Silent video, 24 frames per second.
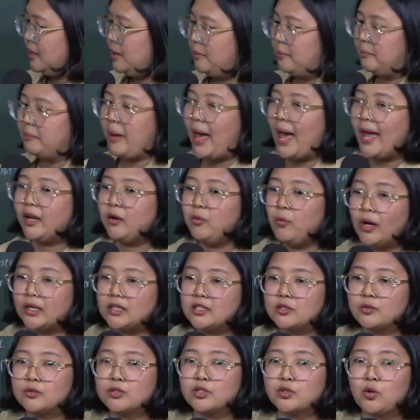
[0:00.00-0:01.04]
Man wants
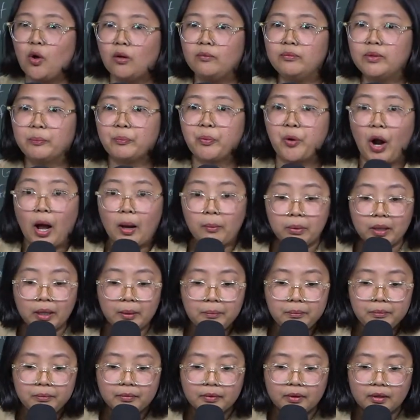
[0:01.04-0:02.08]
to solve the problem,
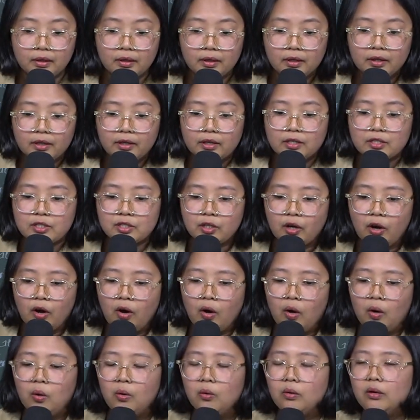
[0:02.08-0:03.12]

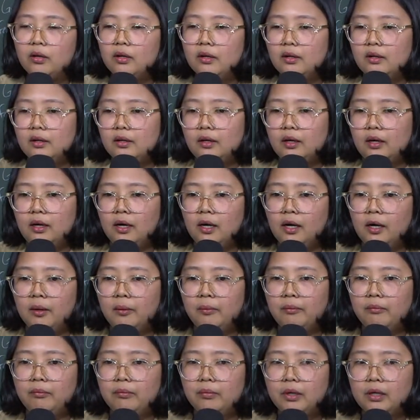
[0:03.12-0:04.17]
so
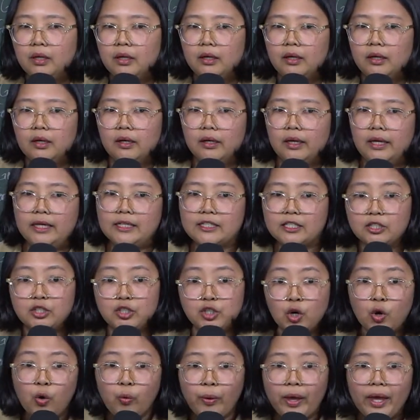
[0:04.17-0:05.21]
um, he's
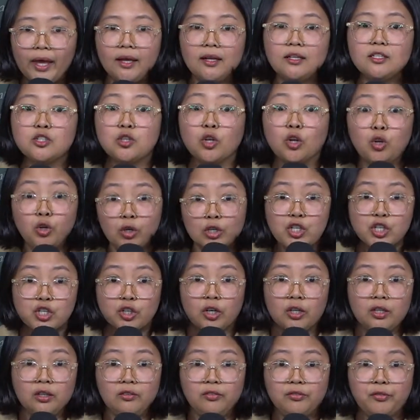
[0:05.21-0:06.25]
doing
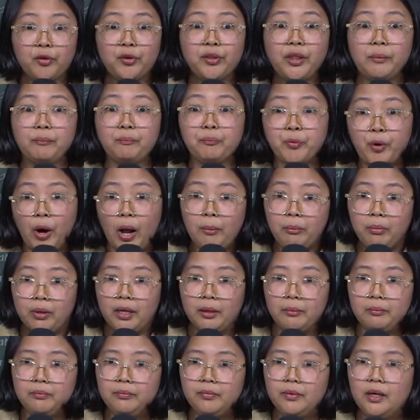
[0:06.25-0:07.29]
solution for the
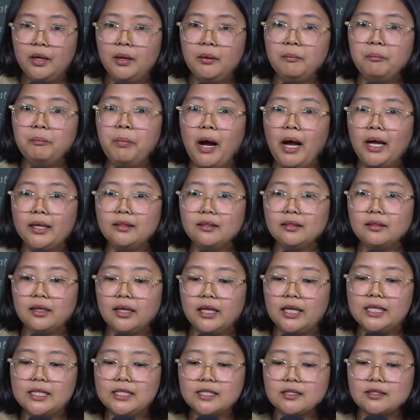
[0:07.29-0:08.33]
problem, but
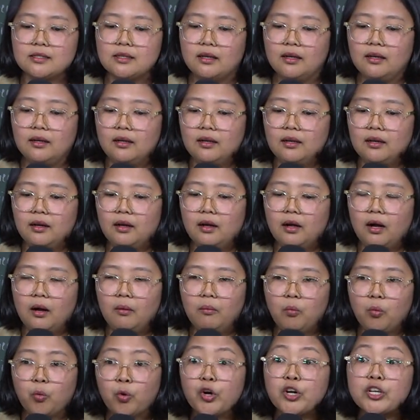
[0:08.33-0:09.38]
it's
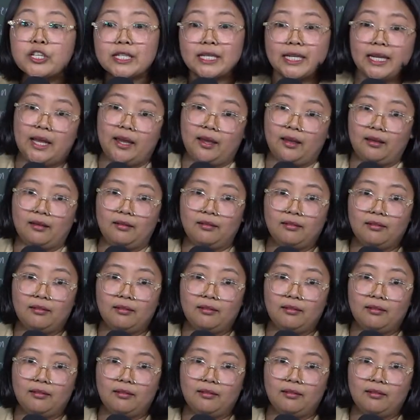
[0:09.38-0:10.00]
um, worsening.